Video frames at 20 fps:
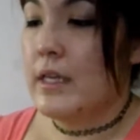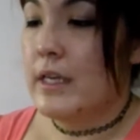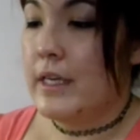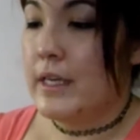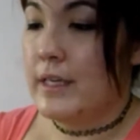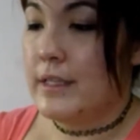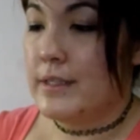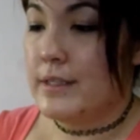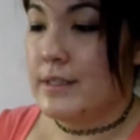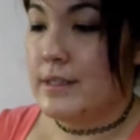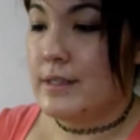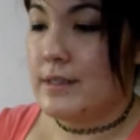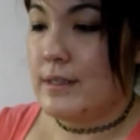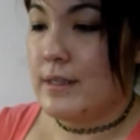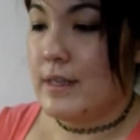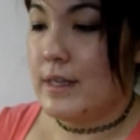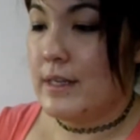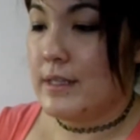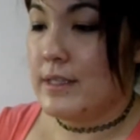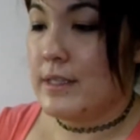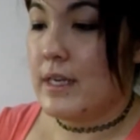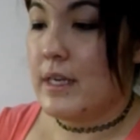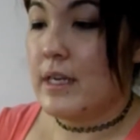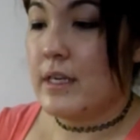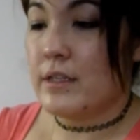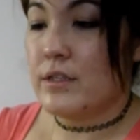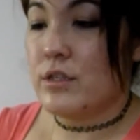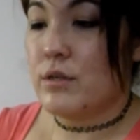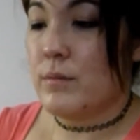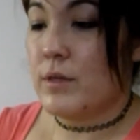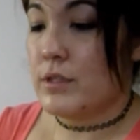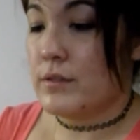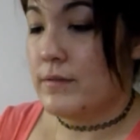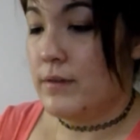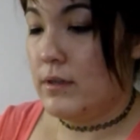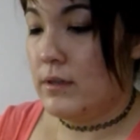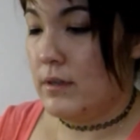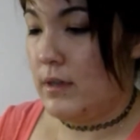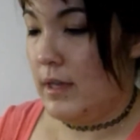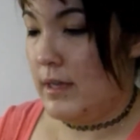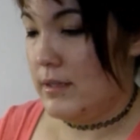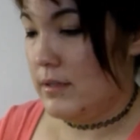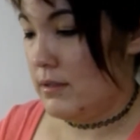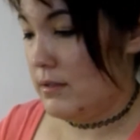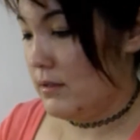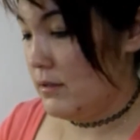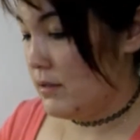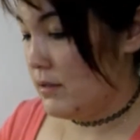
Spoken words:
it's getting too much fertilizer.